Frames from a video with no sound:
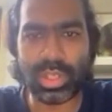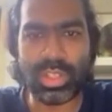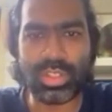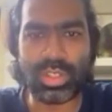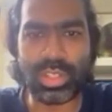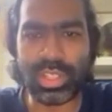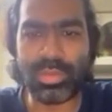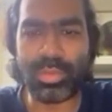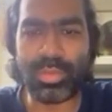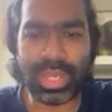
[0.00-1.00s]
So this is the
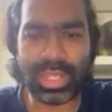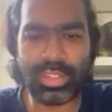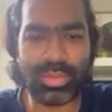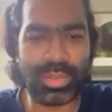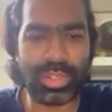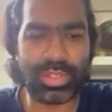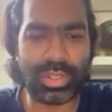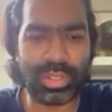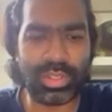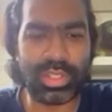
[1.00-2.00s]
maximum risk.
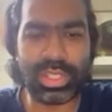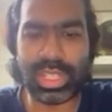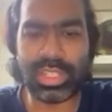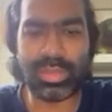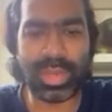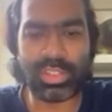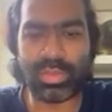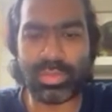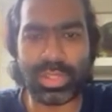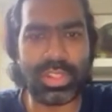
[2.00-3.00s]
This has the
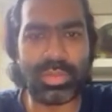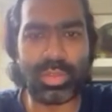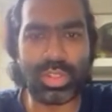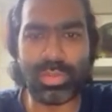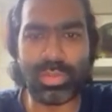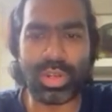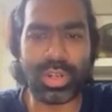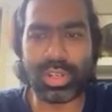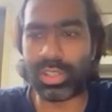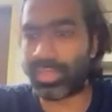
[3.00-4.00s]
maximum risk. This is the most
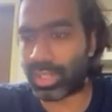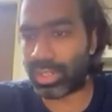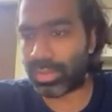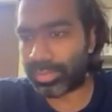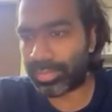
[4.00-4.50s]
important risk factor.